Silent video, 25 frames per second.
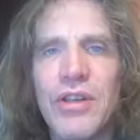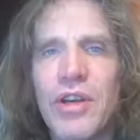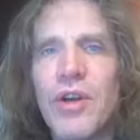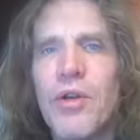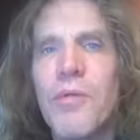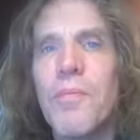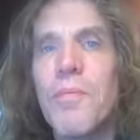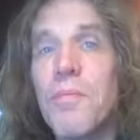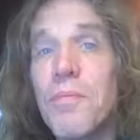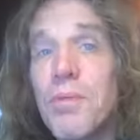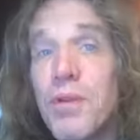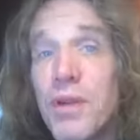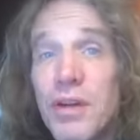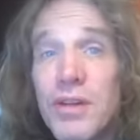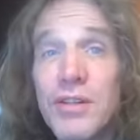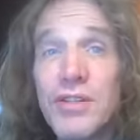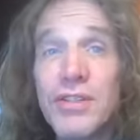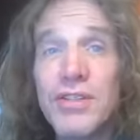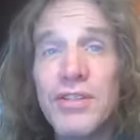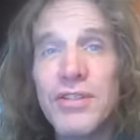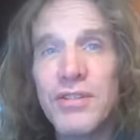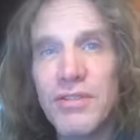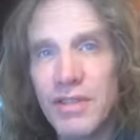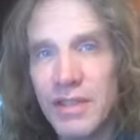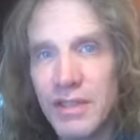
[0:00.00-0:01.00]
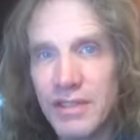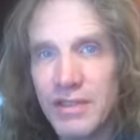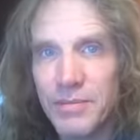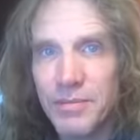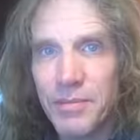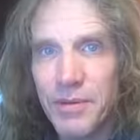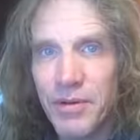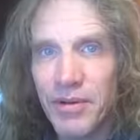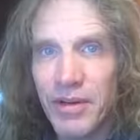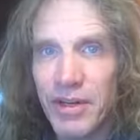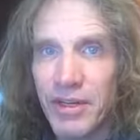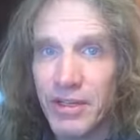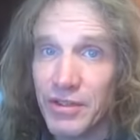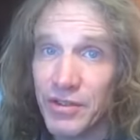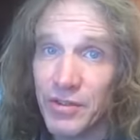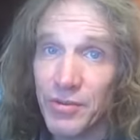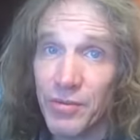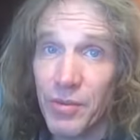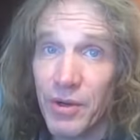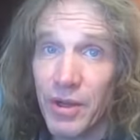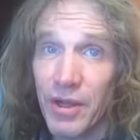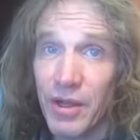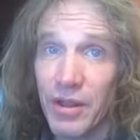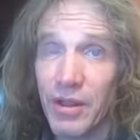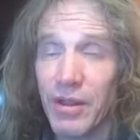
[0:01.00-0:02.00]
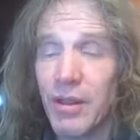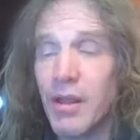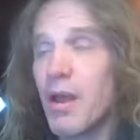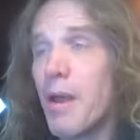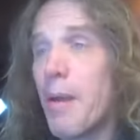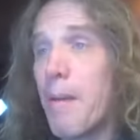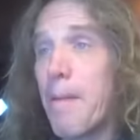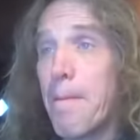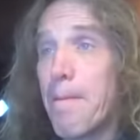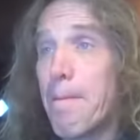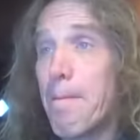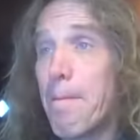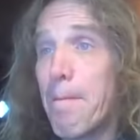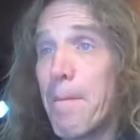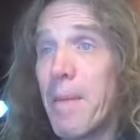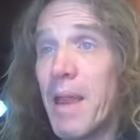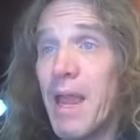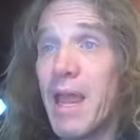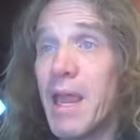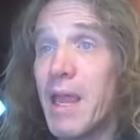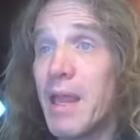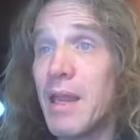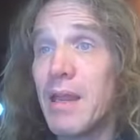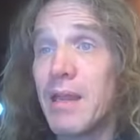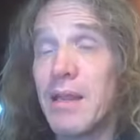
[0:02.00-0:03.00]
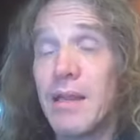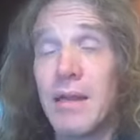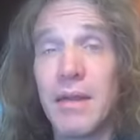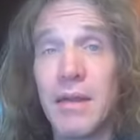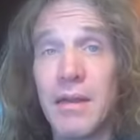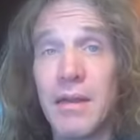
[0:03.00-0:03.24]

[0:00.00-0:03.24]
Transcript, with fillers: no personal experience with pain.